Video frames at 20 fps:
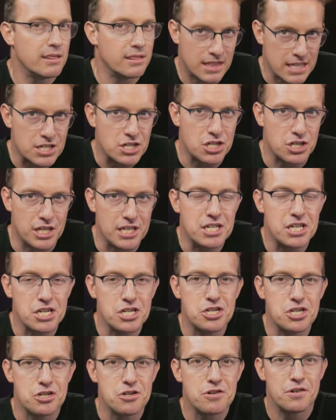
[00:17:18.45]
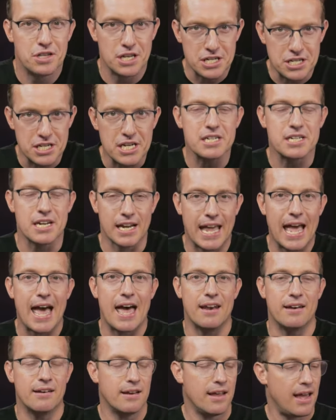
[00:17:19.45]
this is
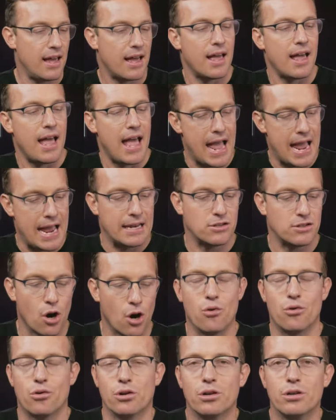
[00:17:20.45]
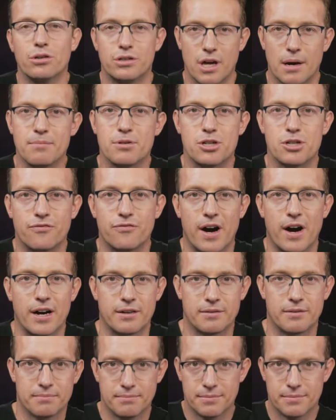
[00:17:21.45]
again, a total dumpster
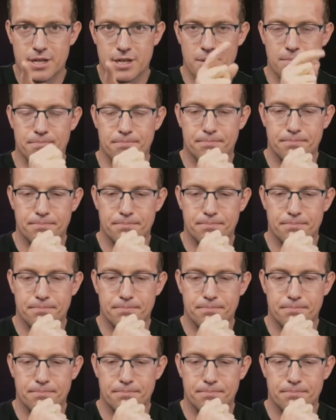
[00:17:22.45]
fire. Let's go.